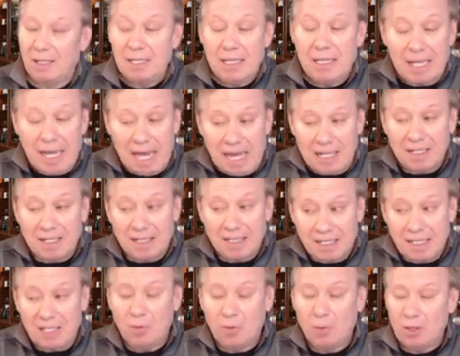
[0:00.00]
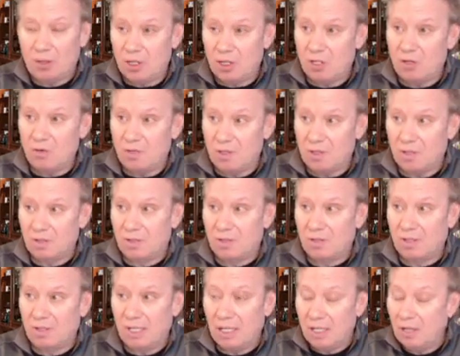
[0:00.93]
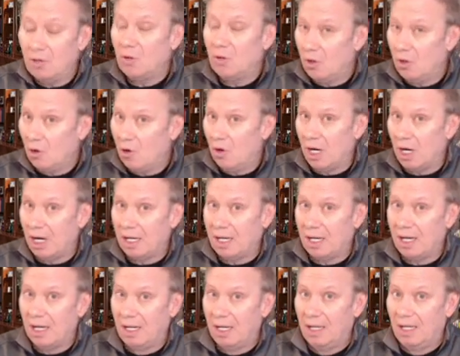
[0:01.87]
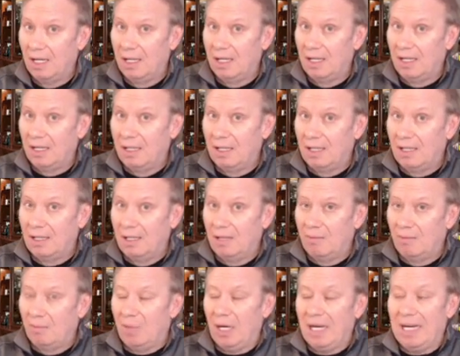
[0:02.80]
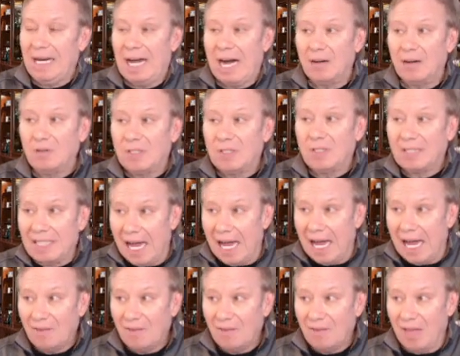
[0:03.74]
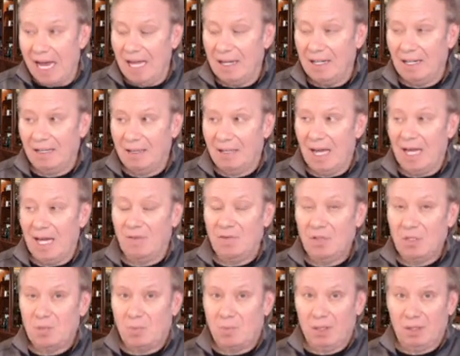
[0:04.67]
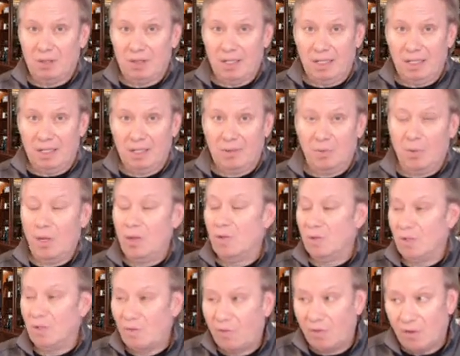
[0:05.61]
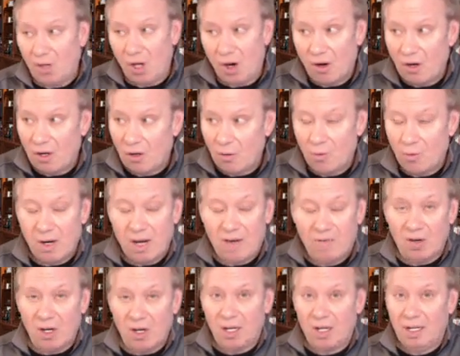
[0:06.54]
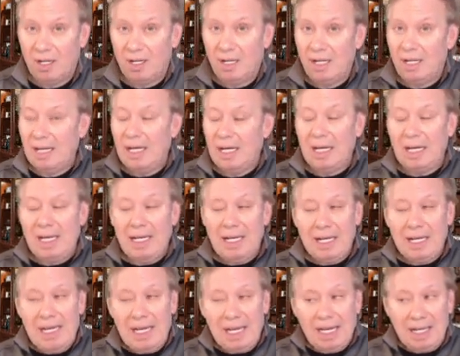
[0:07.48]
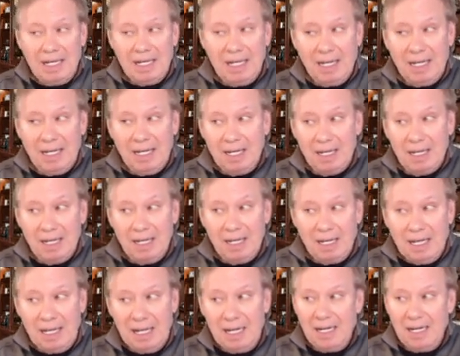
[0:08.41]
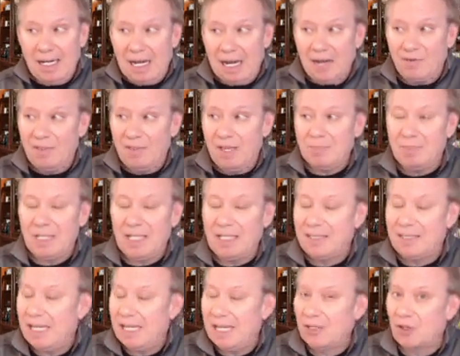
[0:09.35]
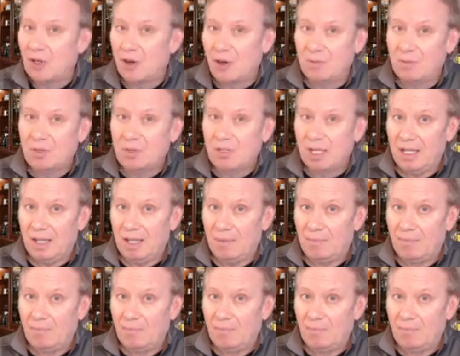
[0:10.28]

He had to deal with the unions in New York, but outside of that, a lot of his building, whether it was Florida or wherever, he didn't have them dictate terms to him.